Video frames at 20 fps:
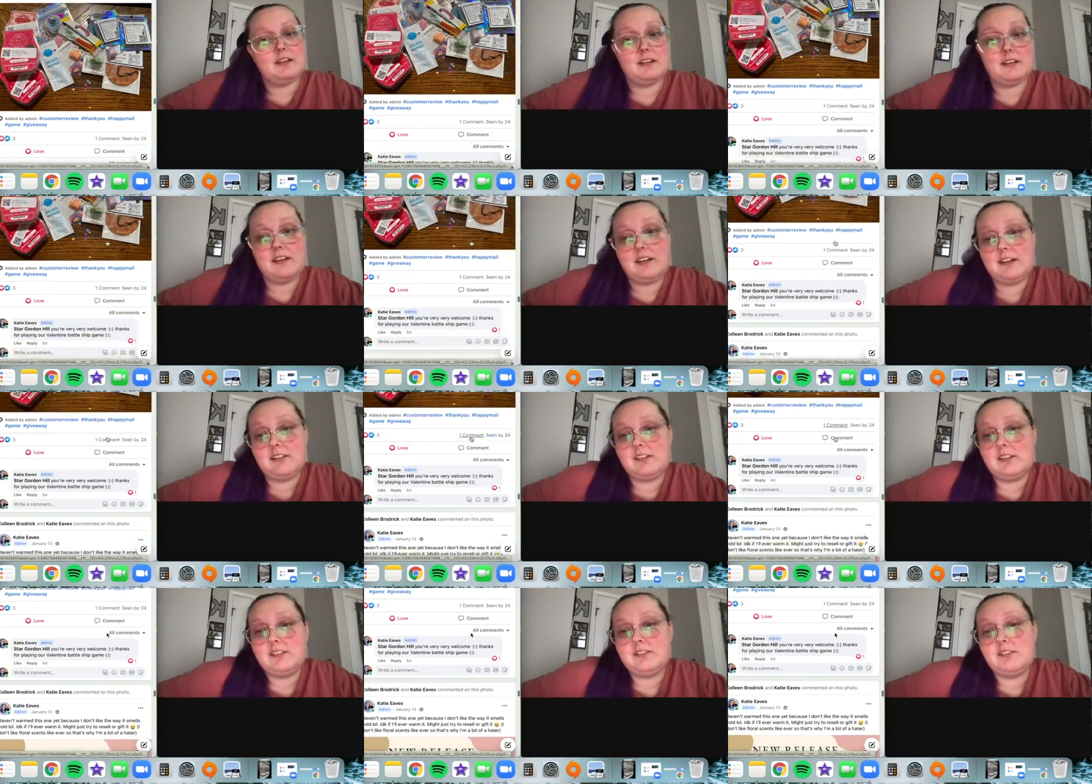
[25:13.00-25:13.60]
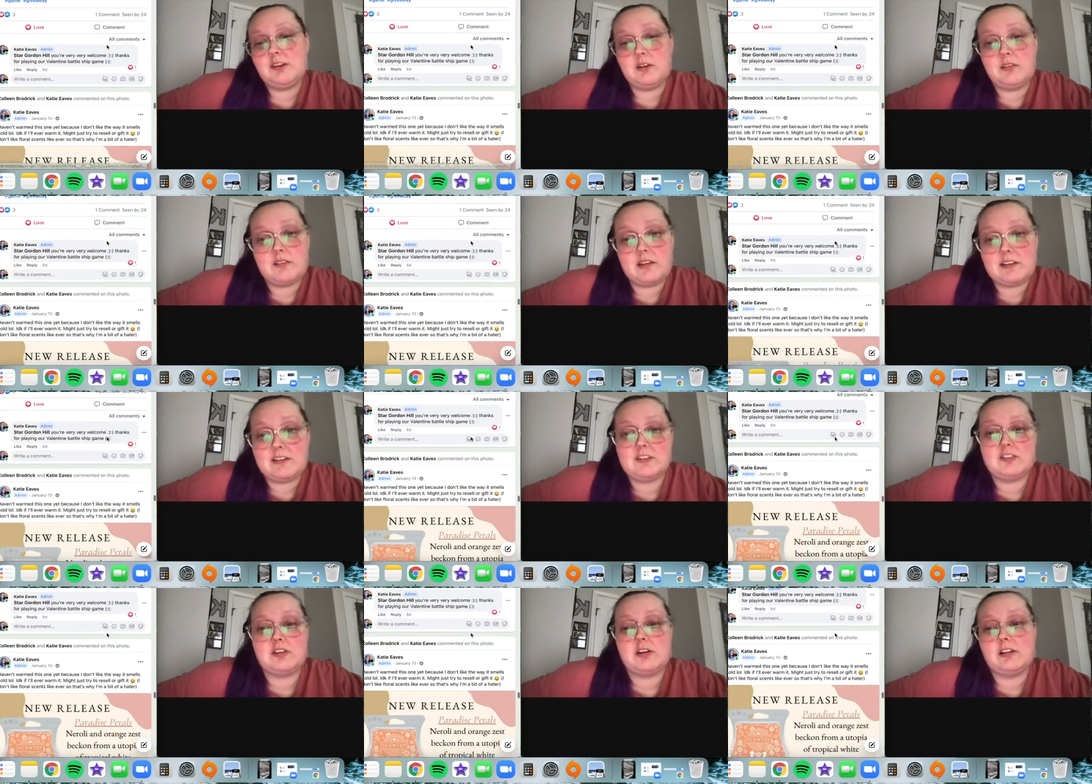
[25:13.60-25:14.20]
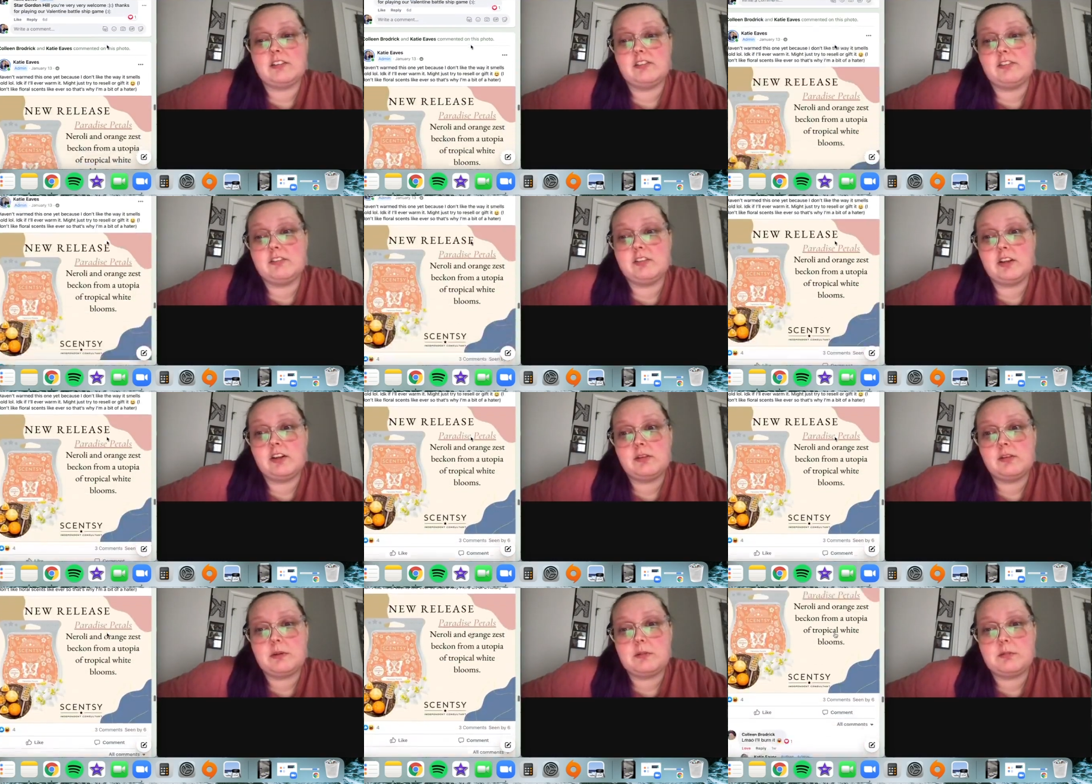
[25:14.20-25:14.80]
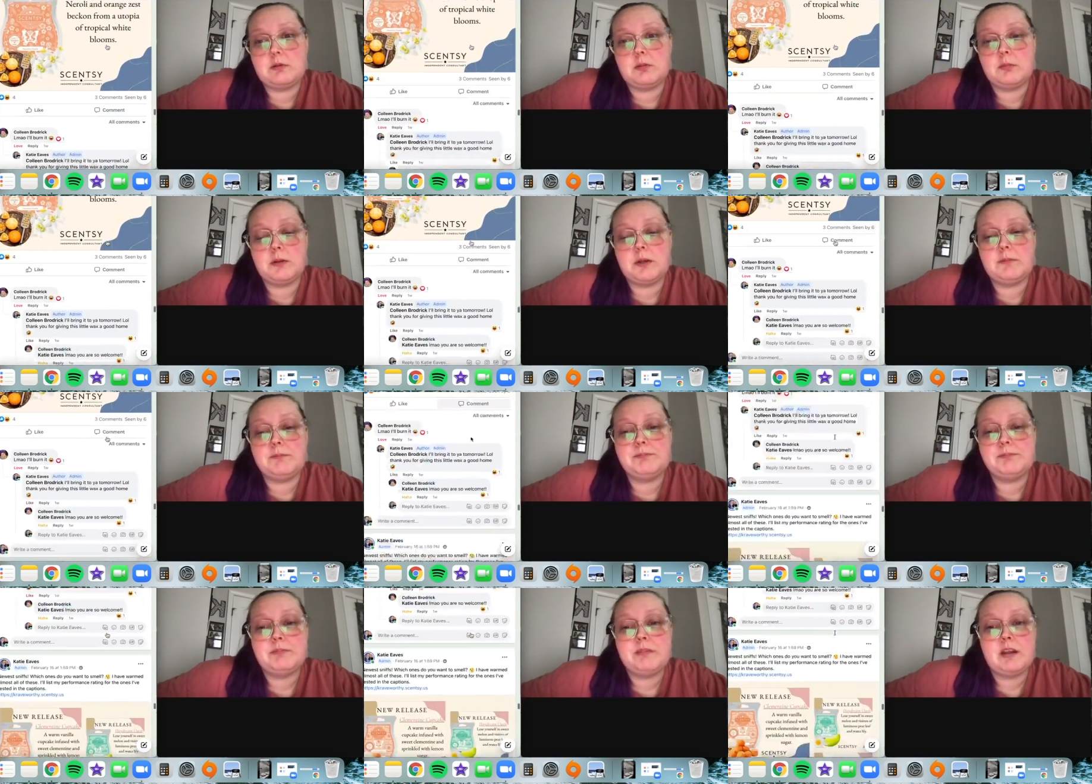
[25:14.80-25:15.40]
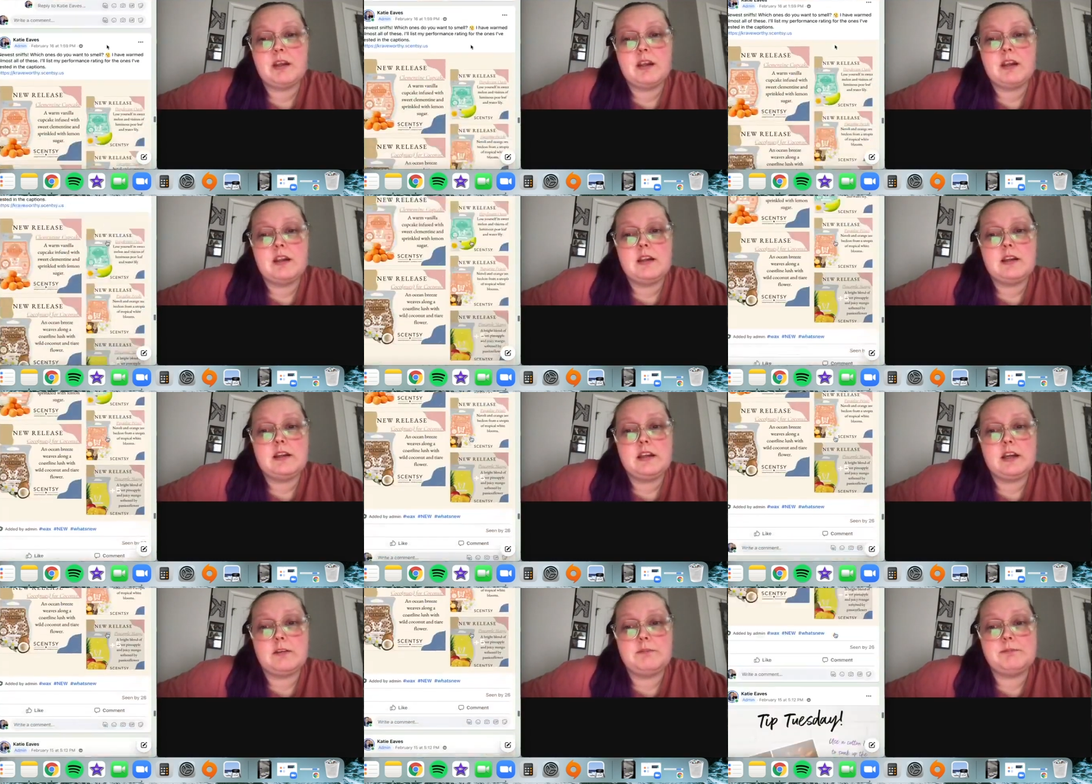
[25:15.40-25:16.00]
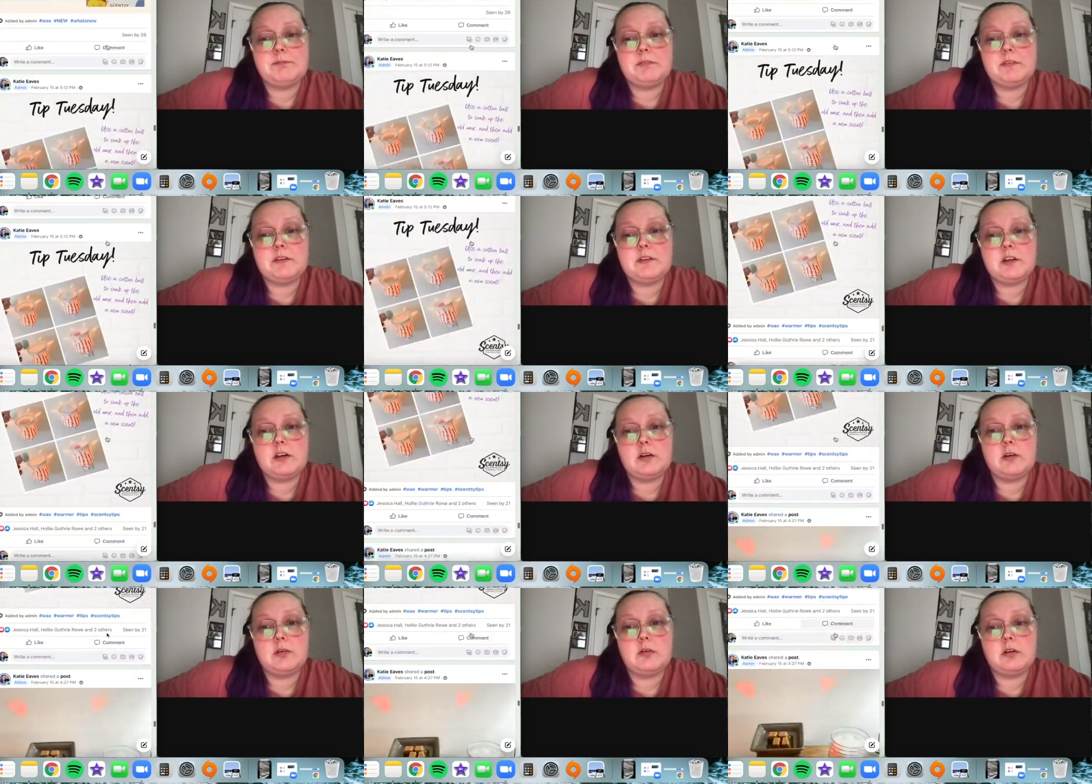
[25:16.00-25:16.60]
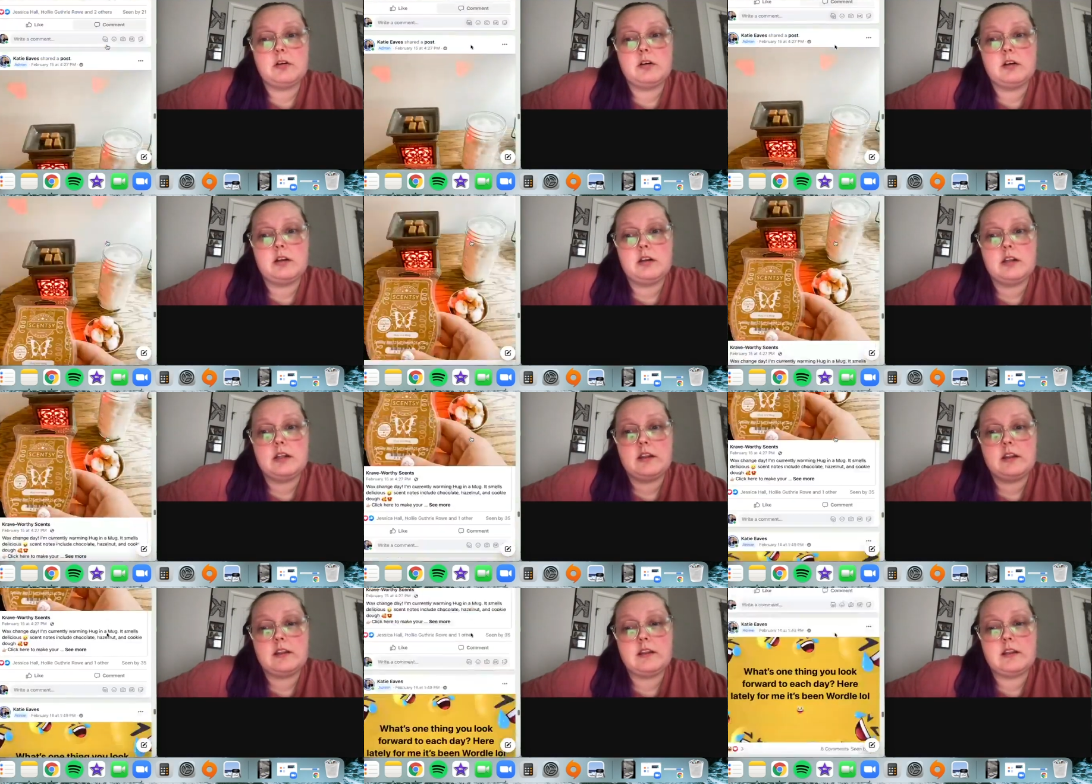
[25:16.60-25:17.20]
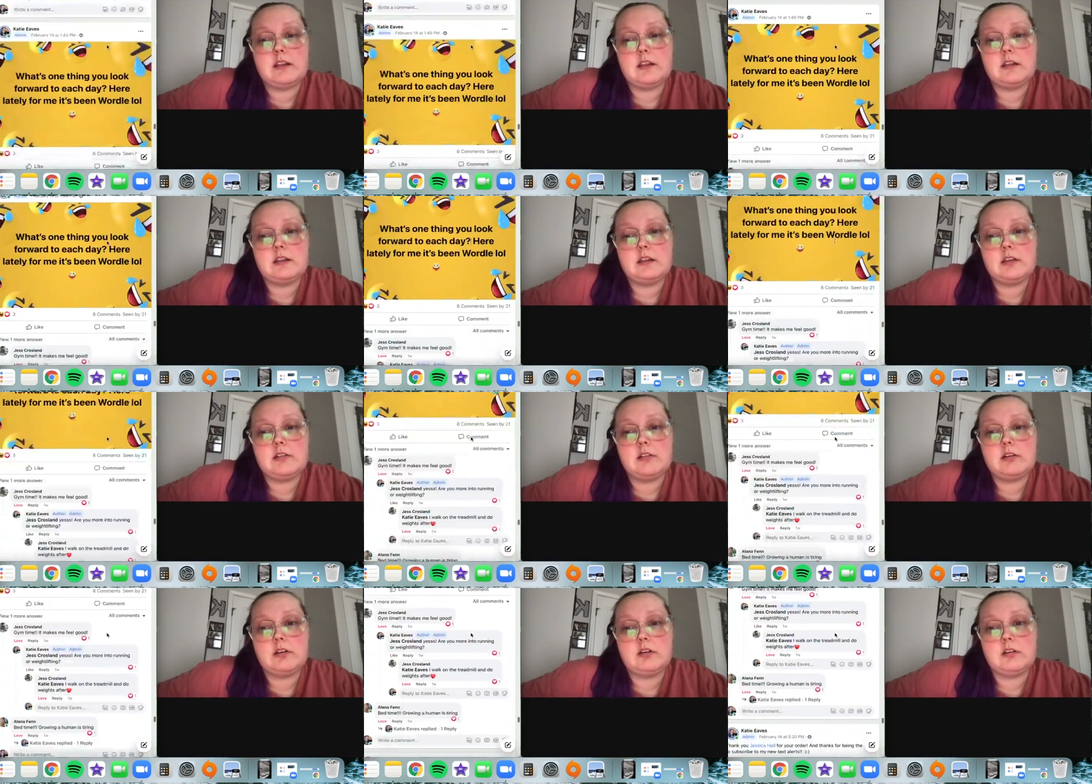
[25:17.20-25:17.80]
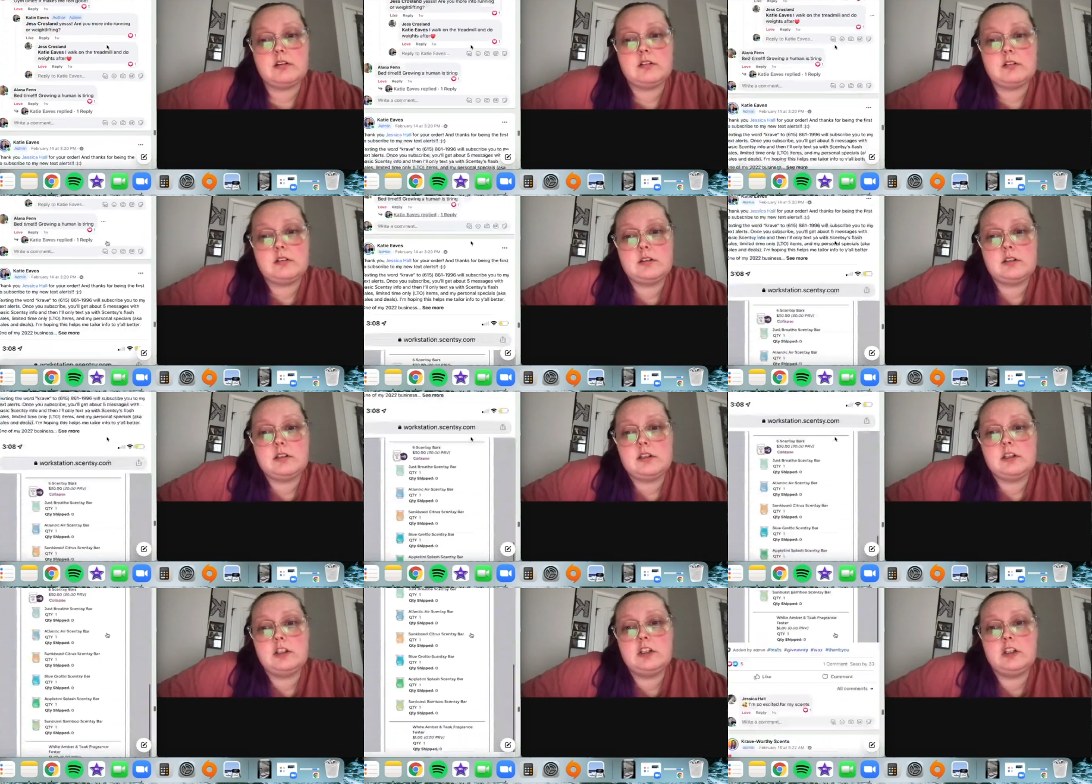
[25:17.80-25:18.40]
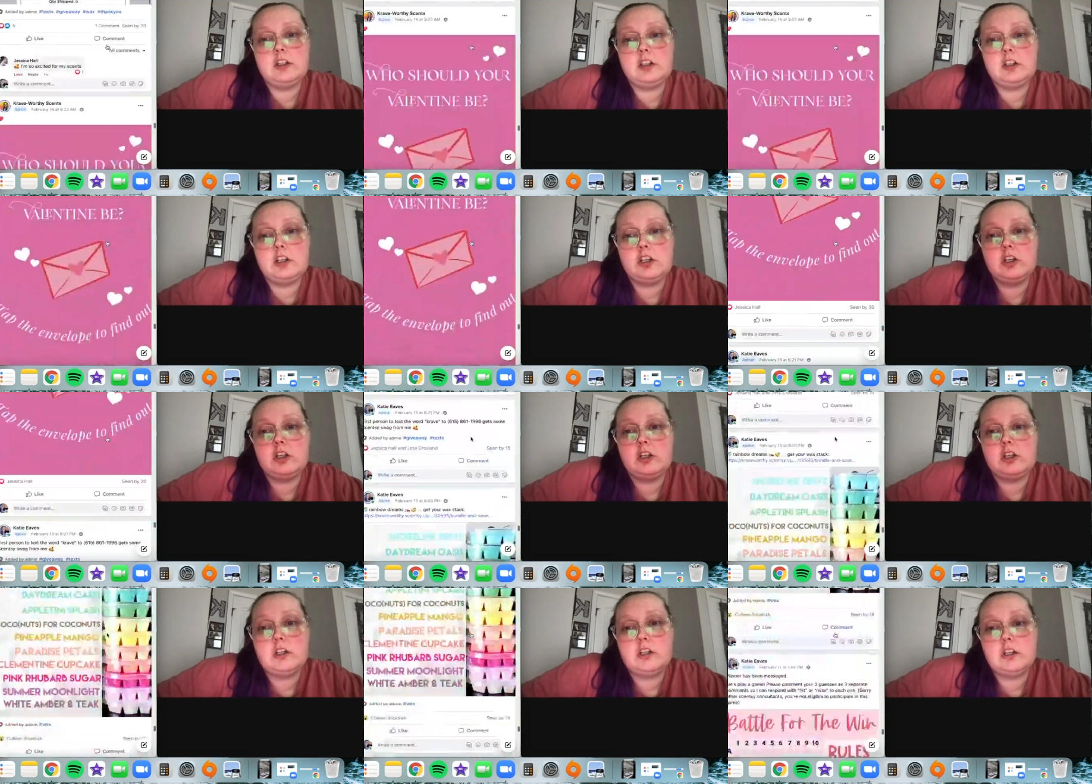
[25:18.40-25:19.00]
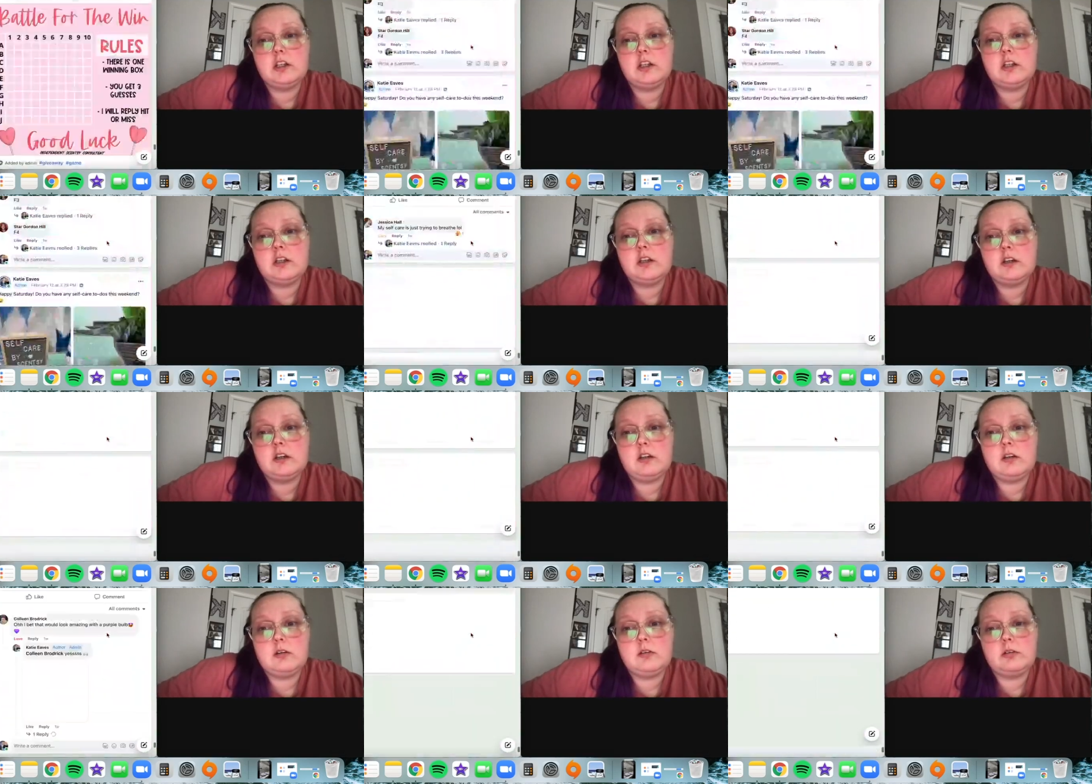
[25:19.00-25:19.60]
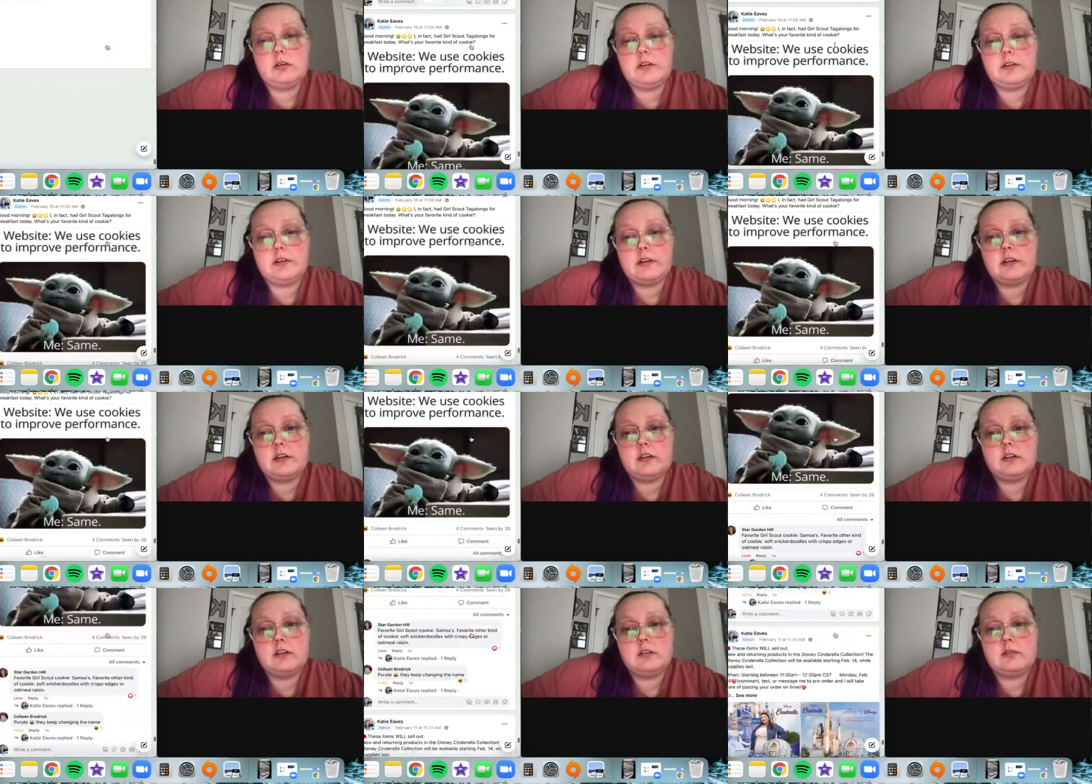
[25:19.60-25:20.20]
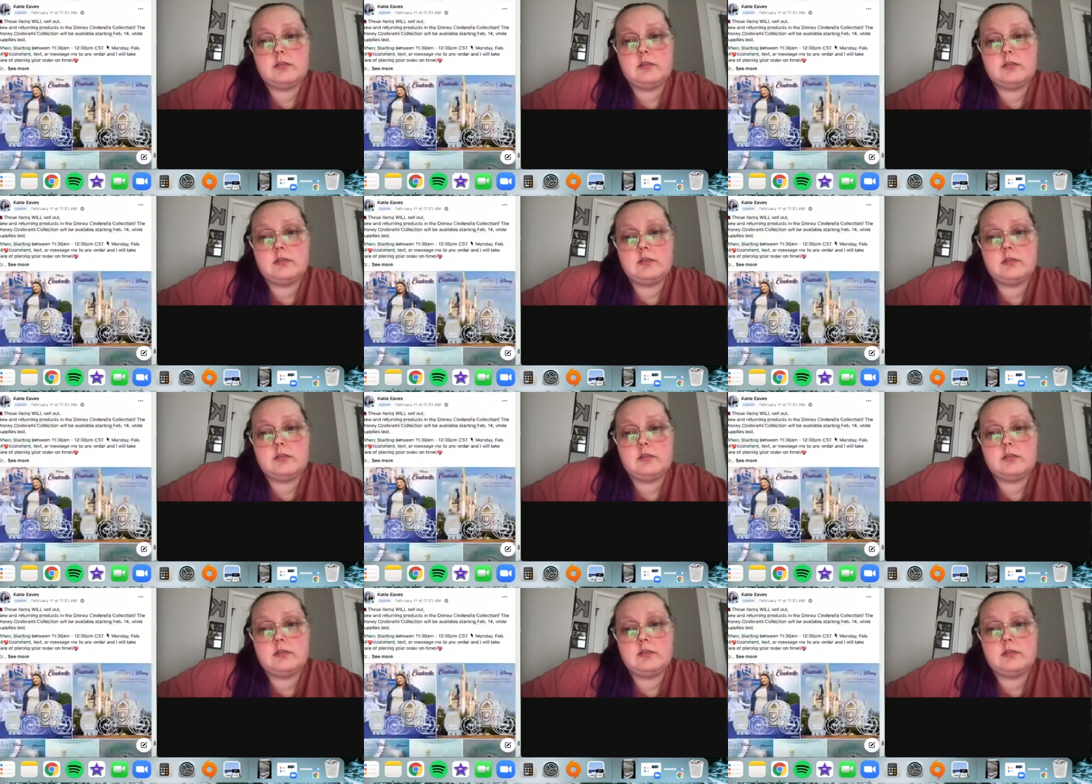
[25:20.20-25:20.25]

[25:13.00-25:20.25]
I don't know if that's attractive to other people, but yeah. So then down here, where is it?